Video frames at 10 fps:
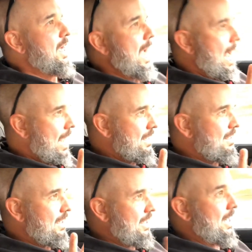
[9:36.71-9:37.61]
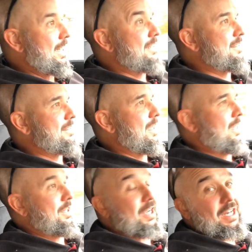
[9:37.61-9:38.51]
and a 98,
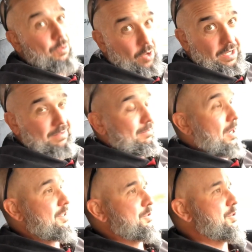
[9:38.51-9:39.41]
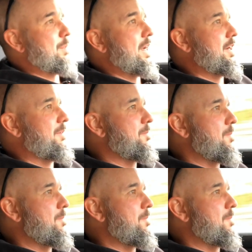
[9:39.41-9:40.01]
uh, 981 Boxster Spyder.